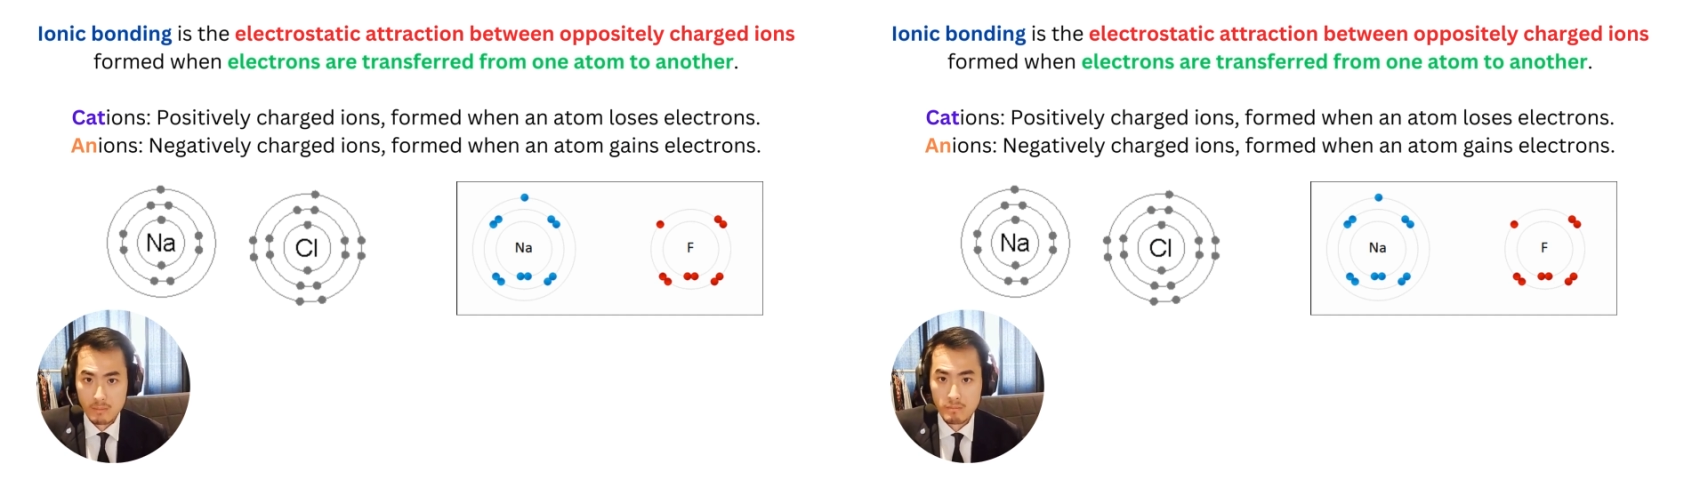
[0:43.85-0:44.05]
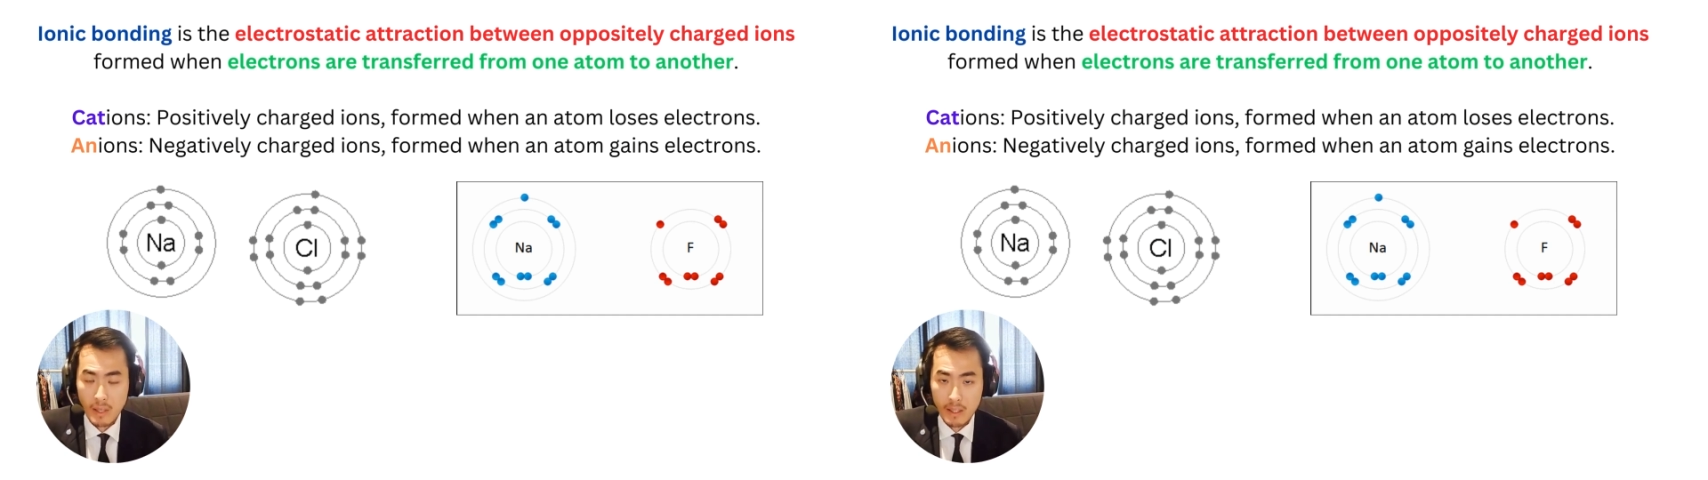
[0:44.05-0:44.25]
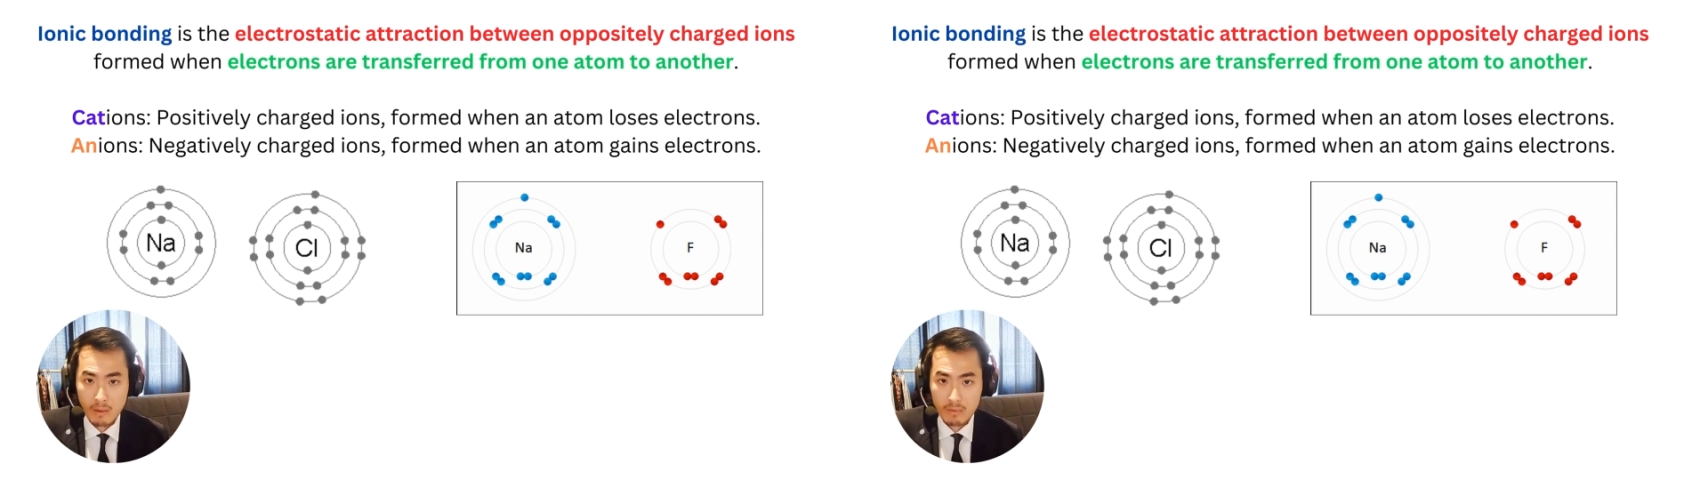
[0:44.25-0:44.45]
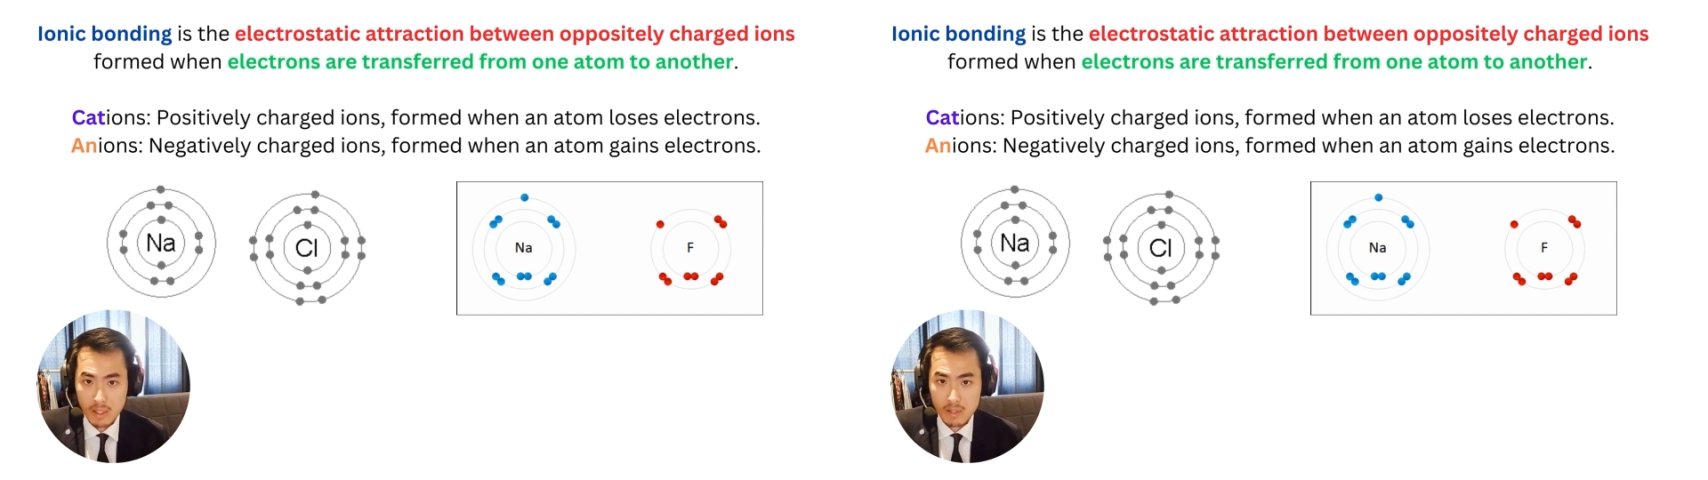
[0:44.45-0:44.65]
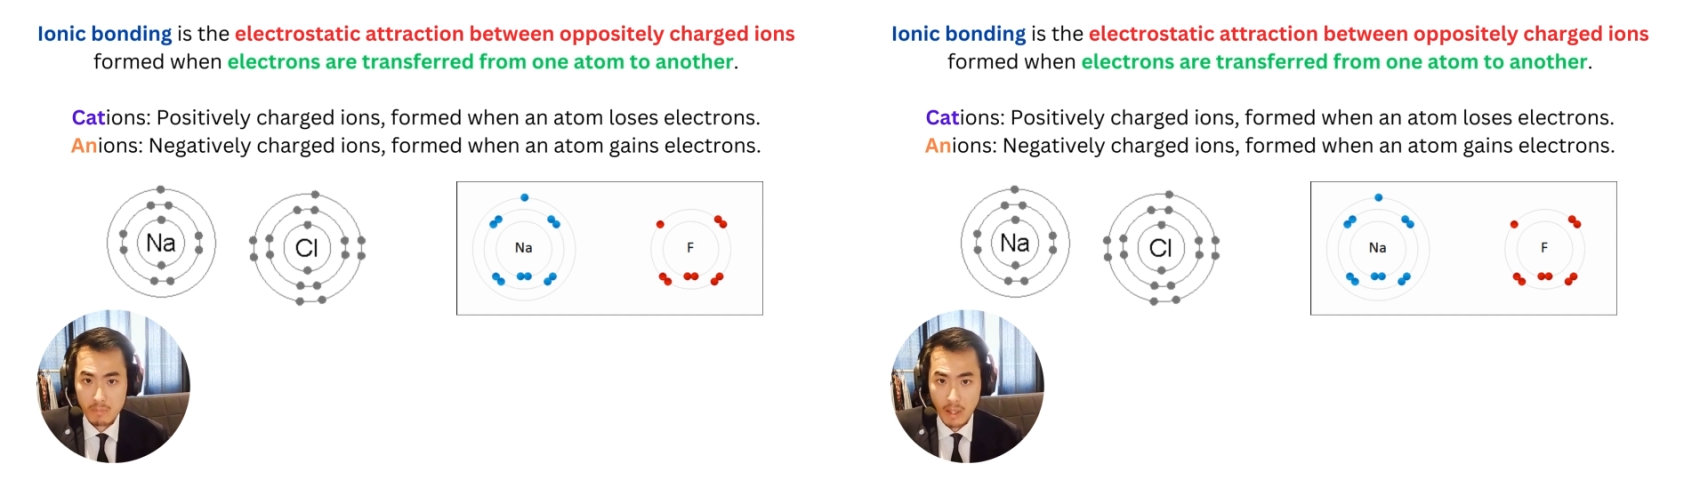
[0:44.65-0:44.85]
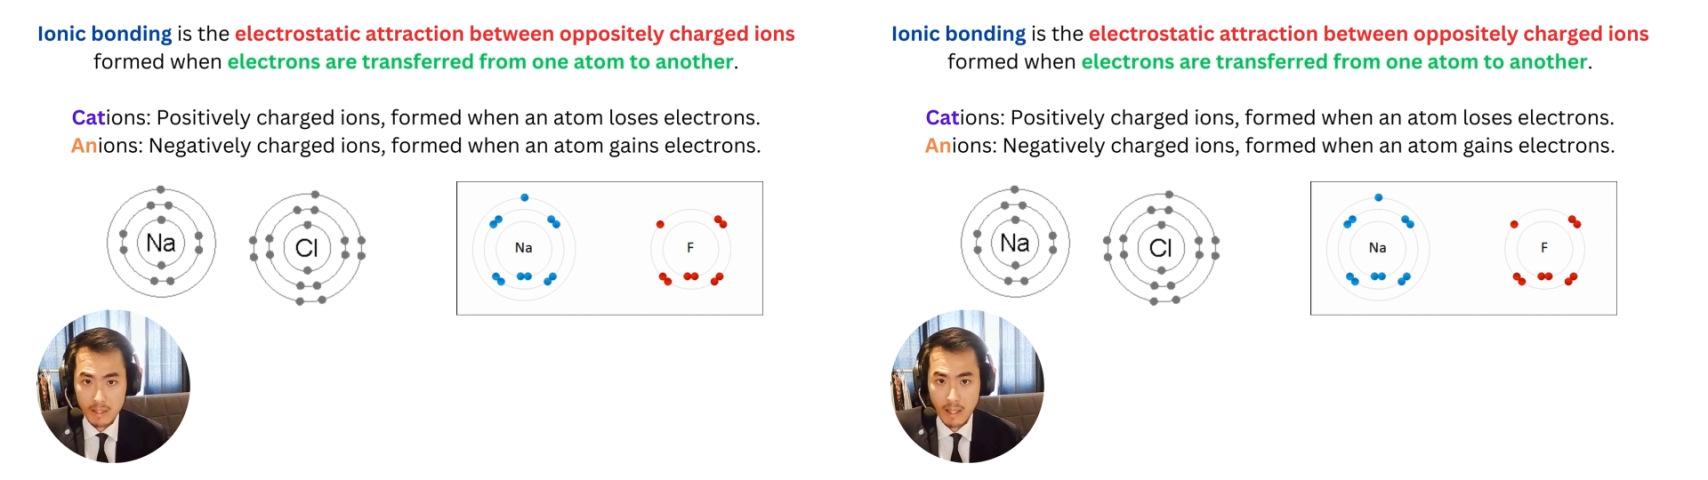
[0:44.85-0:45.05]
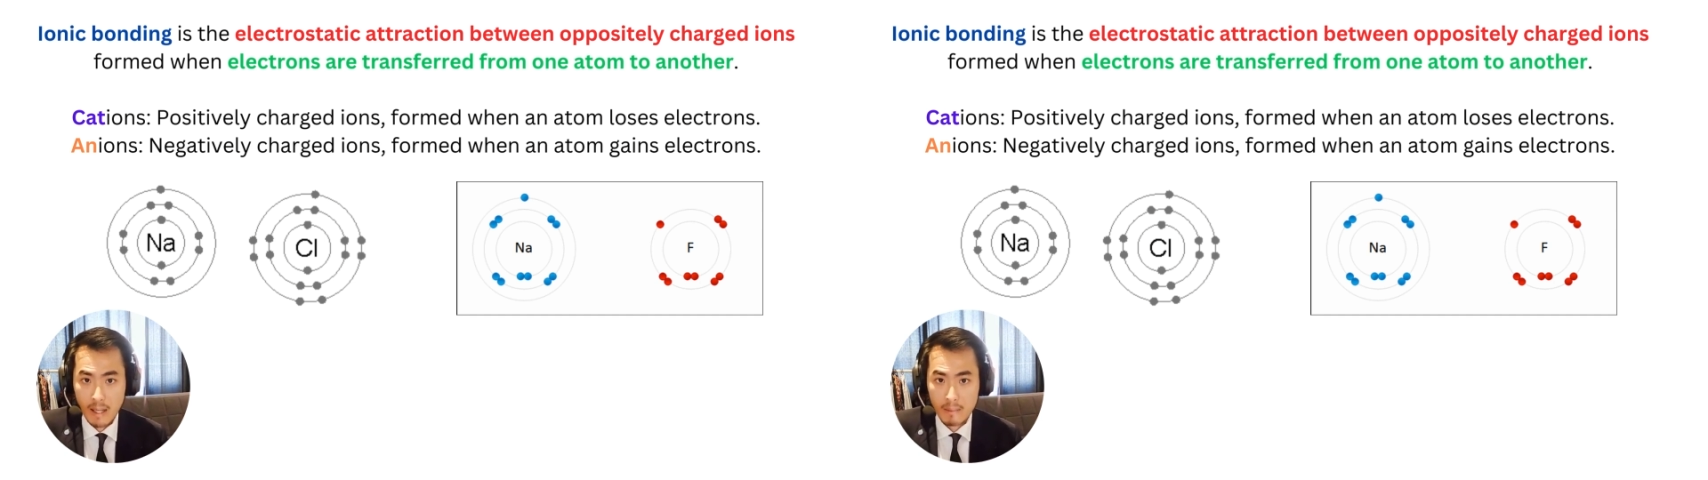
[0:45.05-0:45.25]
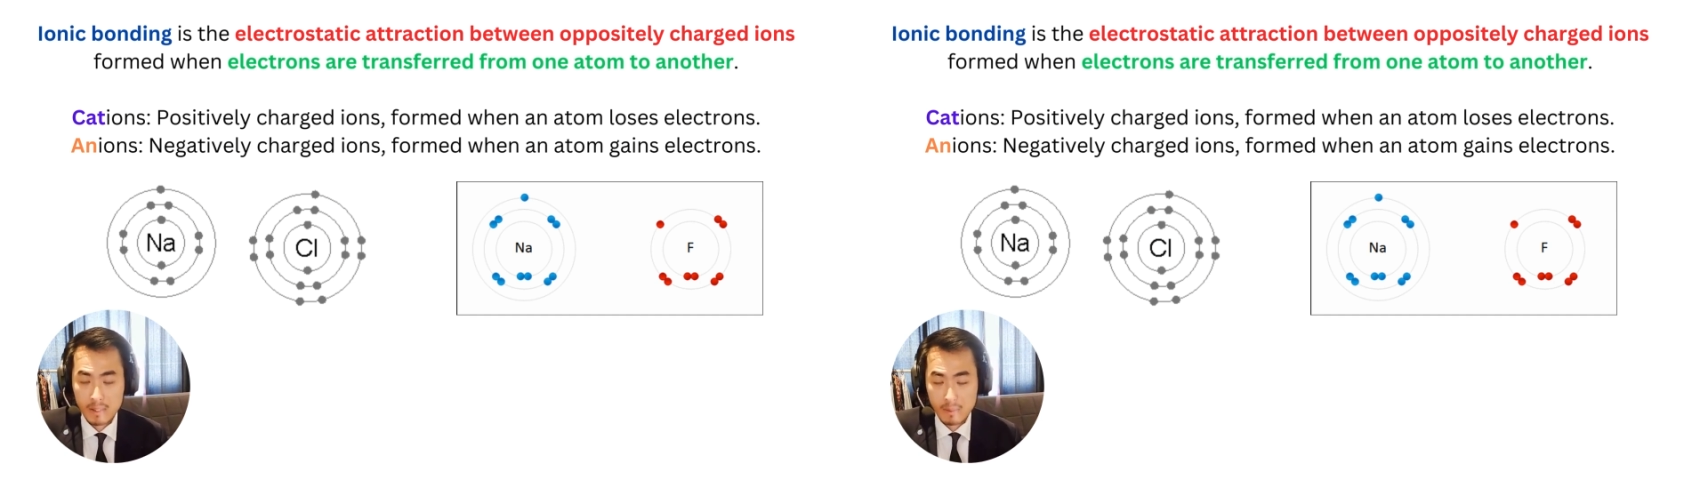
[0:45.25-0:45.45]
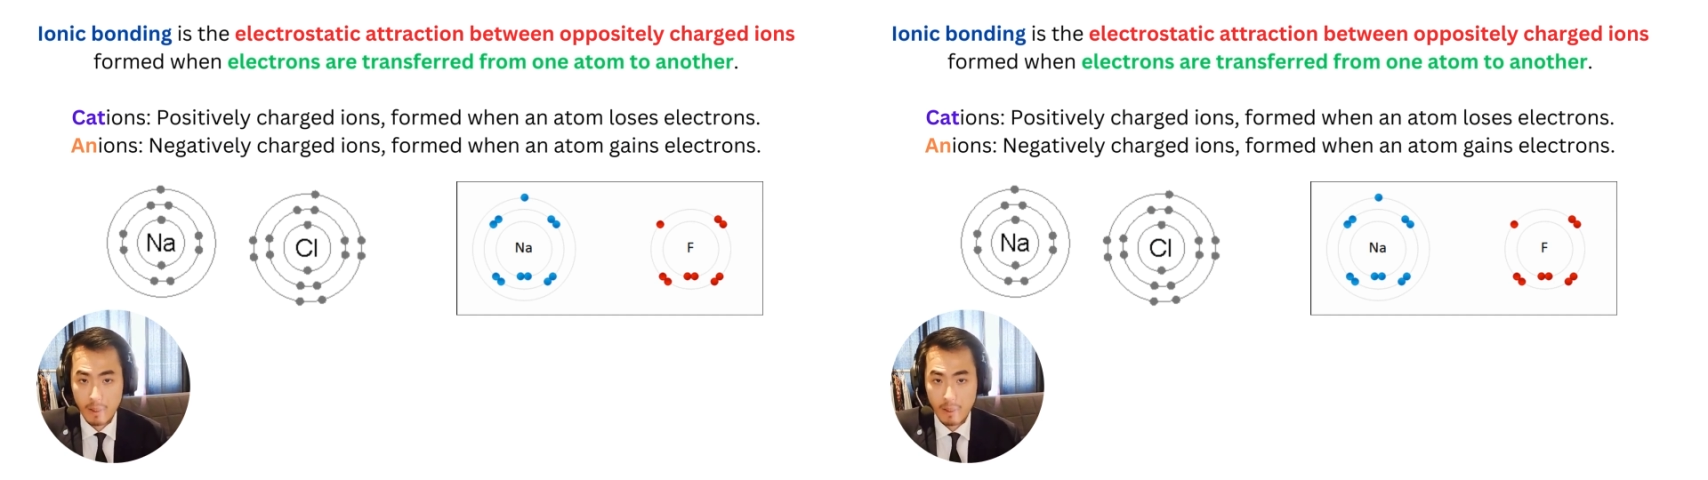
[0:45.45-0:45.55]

many of these metal elements,